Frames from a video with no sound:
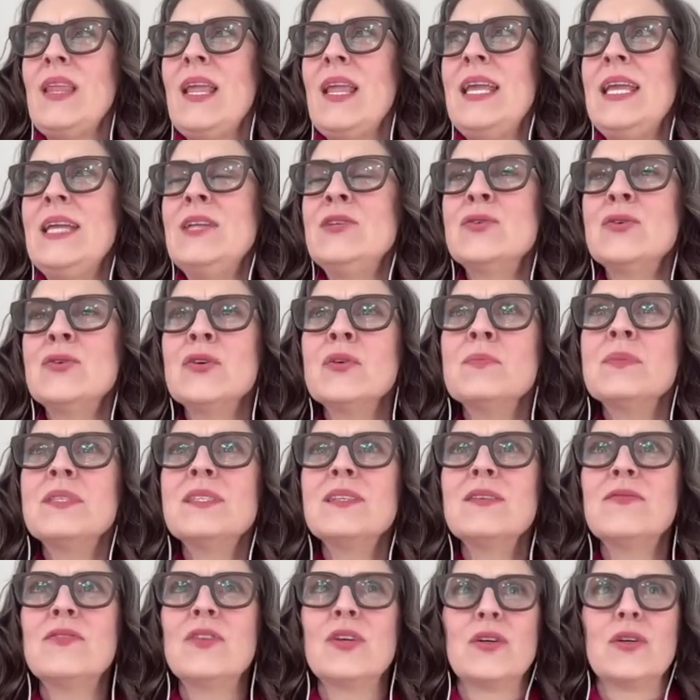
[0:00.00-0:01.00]
In
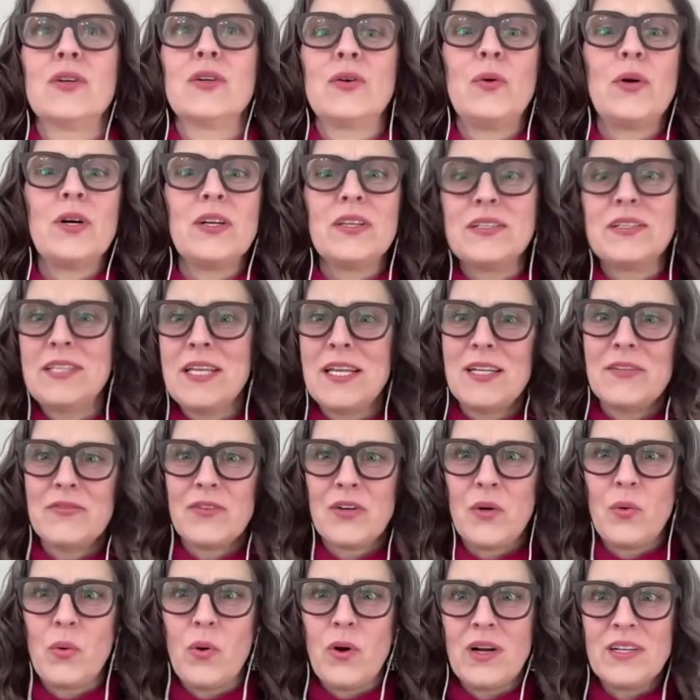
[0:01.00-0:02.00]
terms of the qualitative
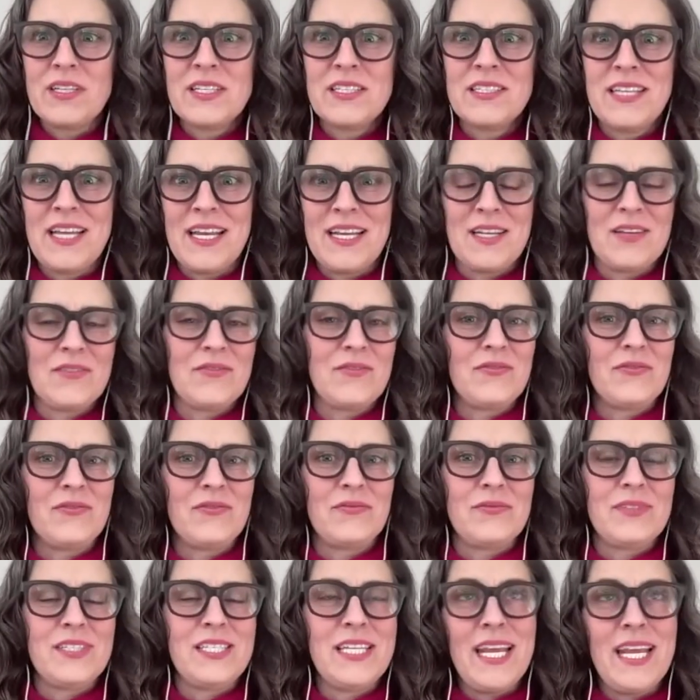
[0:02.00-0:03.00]
and quantitative
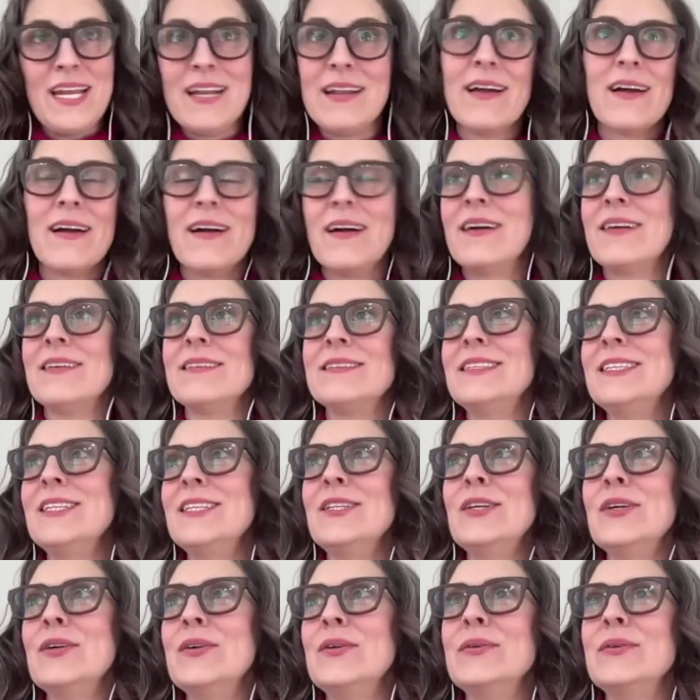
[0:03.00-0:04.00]
data,
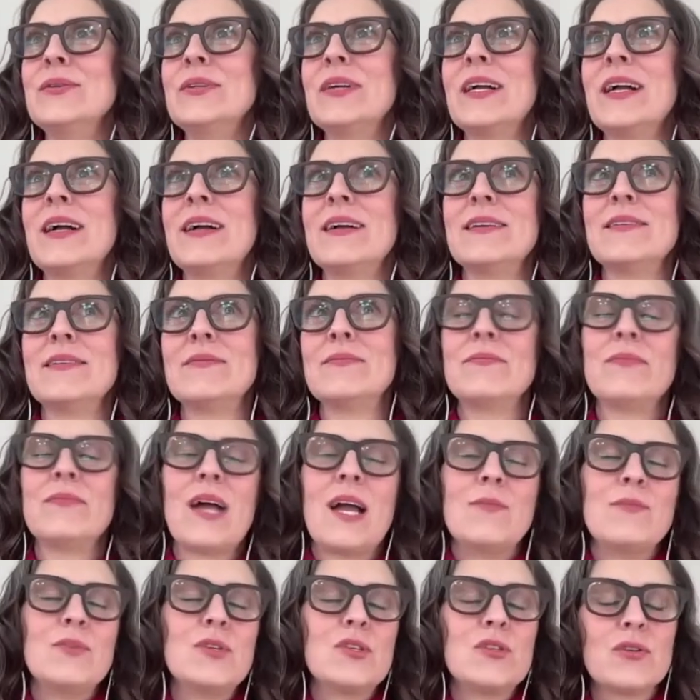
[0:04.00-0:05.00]

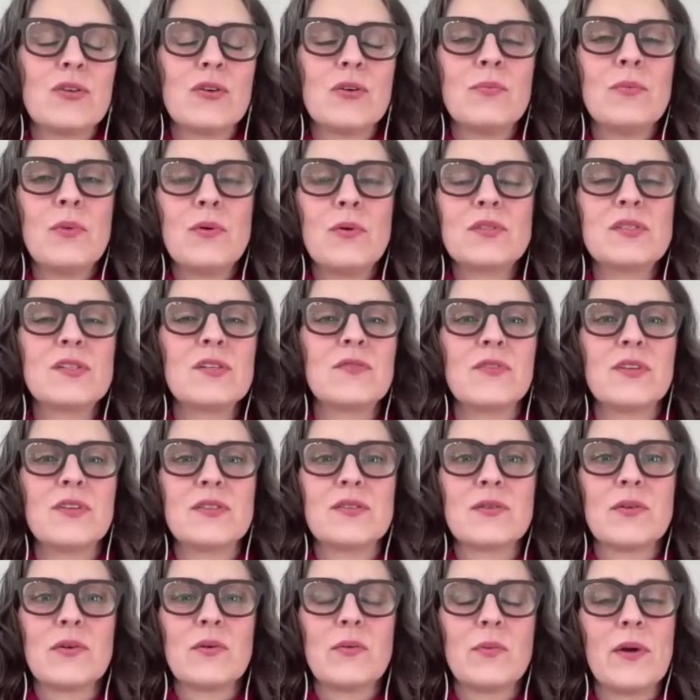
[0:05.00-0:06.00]
I'm sure most of
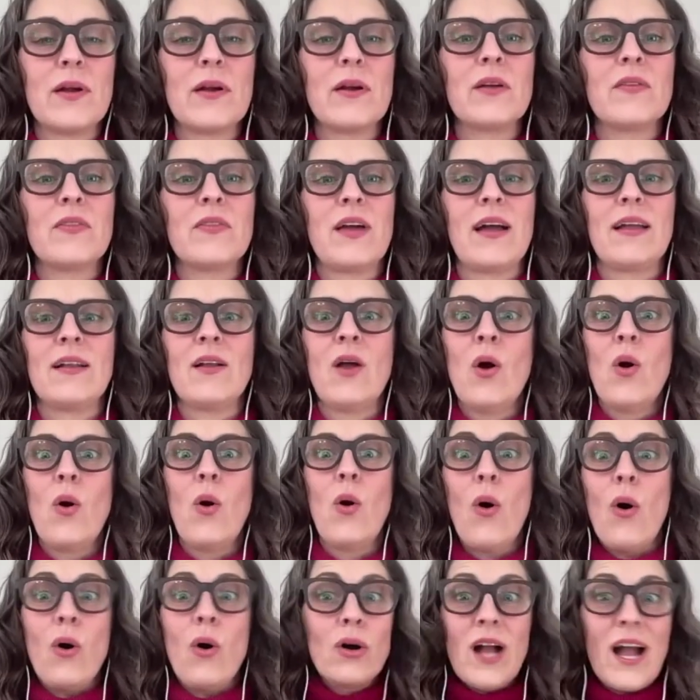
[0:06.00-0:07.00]
us are aware that
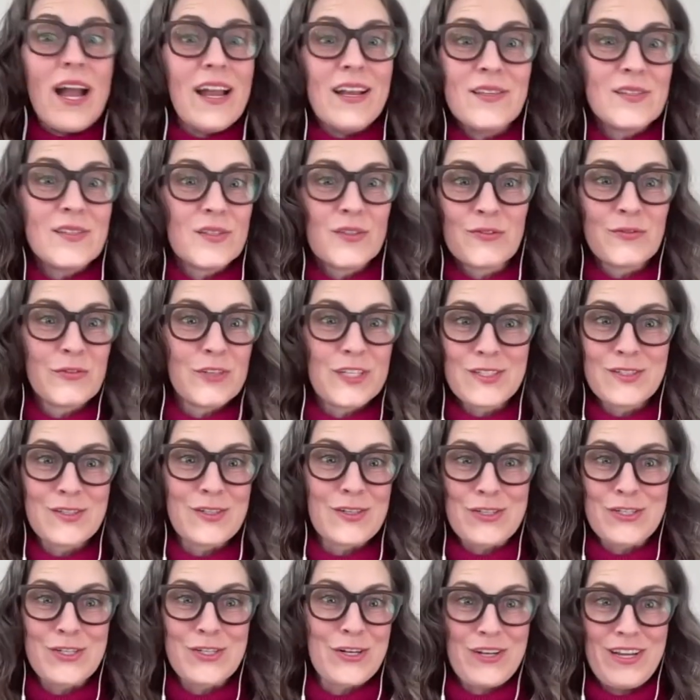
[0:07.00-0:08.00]
all kinds of
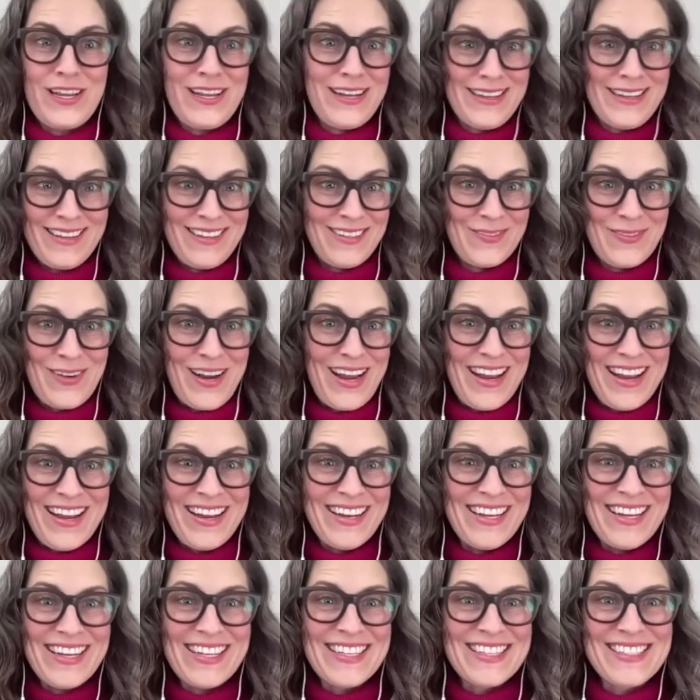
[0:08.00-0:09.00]
research are needed,
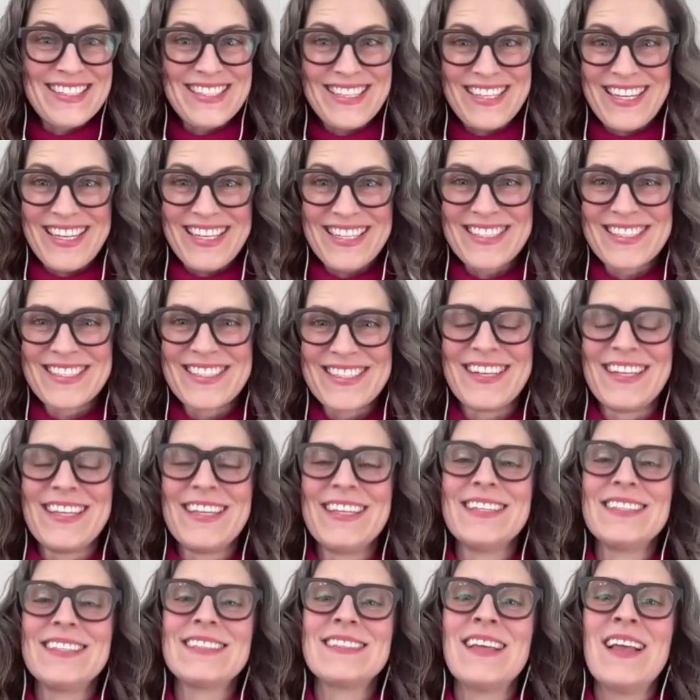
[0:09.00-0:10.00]
right, in singing
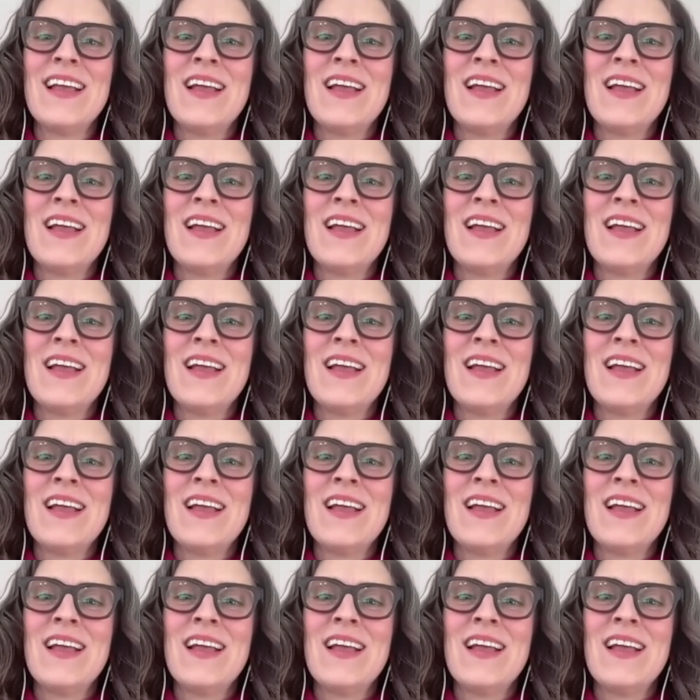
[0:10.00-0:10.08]
studies.